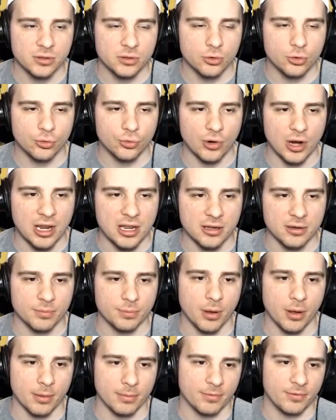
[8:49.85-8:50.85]
Great
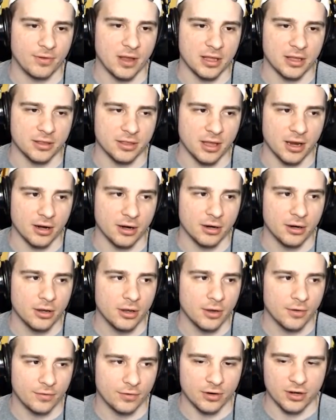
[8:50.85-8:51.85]
pump fake there
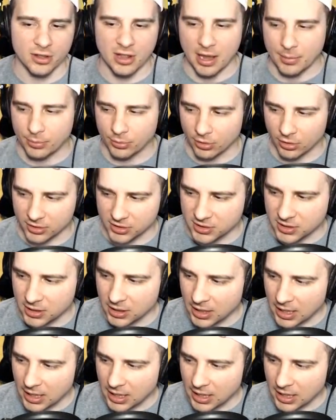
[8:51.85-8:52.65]
for Eli Brooks.